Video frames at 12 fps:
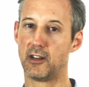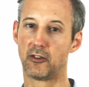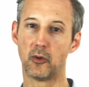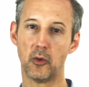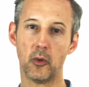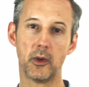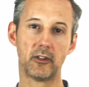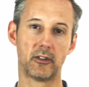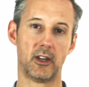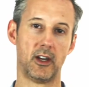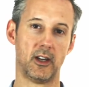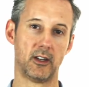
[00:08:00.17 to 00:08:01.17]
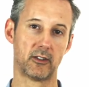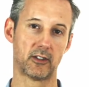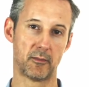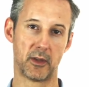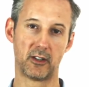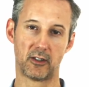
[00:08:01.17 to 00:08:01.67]
there's always
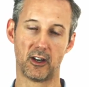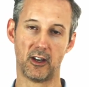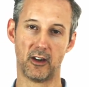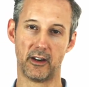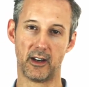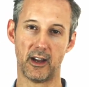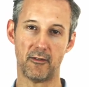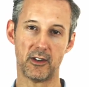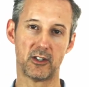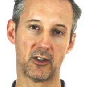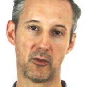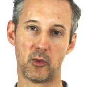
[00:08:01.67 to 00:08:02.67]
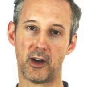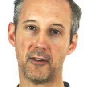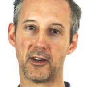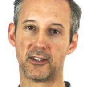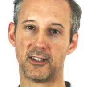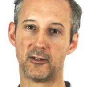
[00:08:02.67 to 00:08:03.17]
something to learn. Every single one of
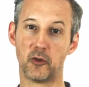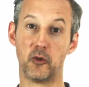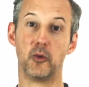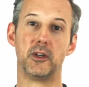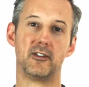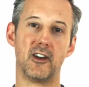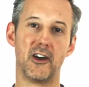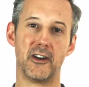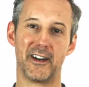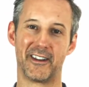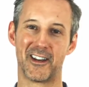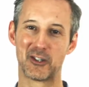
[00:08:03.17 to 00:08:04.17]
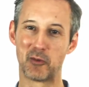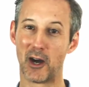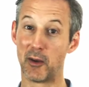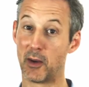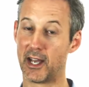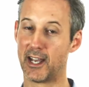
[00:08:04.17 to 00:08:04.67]
us is always learning. That's why
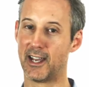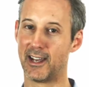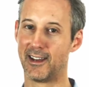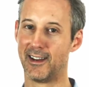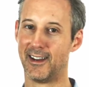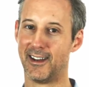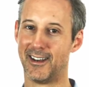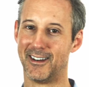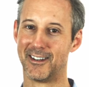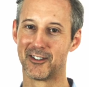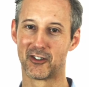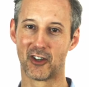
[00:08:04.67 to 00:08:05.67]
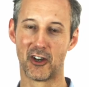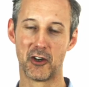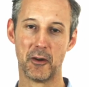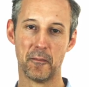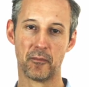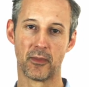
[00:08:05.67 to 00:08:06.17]
we're here. So
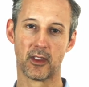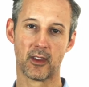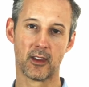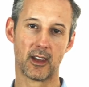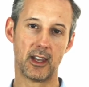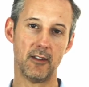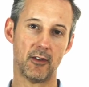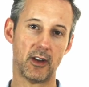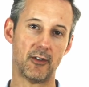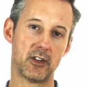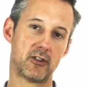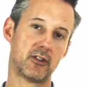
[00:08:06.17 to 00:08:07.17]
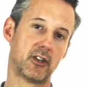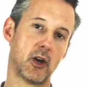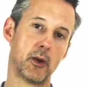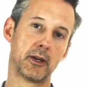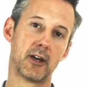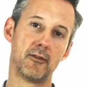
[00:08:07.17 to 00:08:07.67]
even if it's just
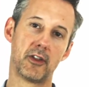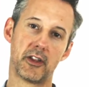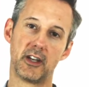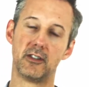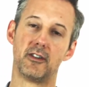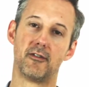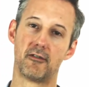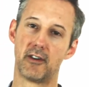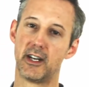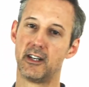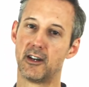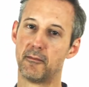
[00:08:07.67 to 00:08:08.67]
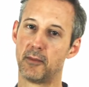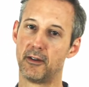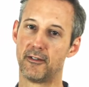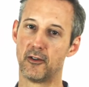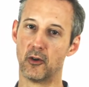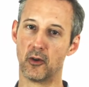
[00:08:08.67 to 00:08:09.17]
going over things you've already done
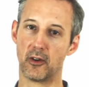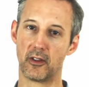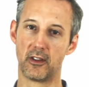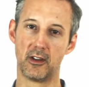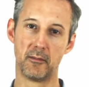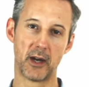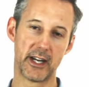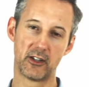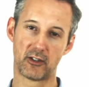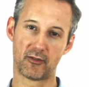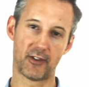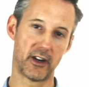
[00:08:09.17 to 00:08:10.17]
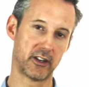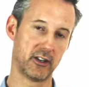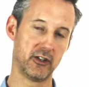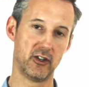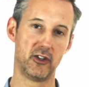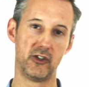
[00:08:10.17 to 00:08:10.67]
before, you may just find a
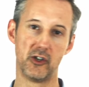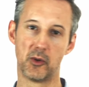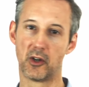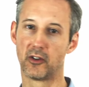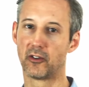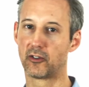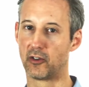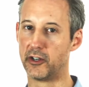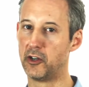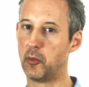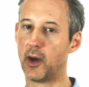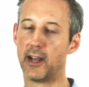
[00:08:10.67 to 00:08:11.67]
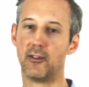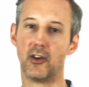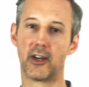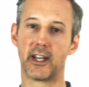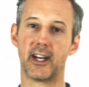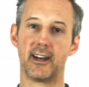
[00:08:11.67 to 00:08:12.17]
new nuance or a new way of
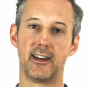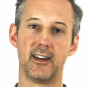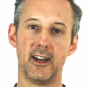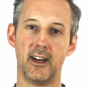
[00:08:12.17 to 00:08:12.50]
looking at it